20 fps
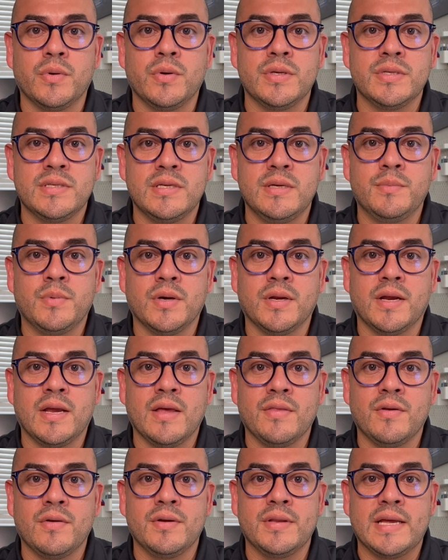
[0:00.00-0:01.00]
and Zebra
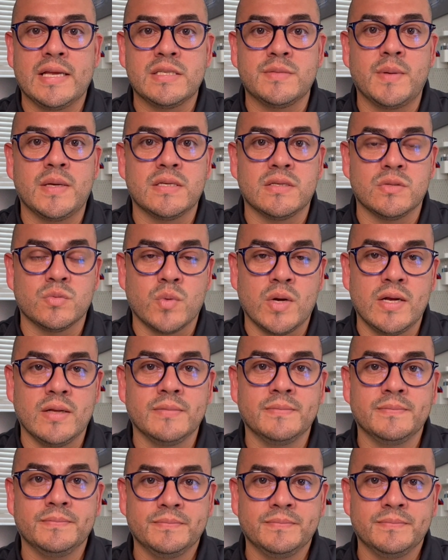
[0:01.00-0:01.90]
together in that space as well.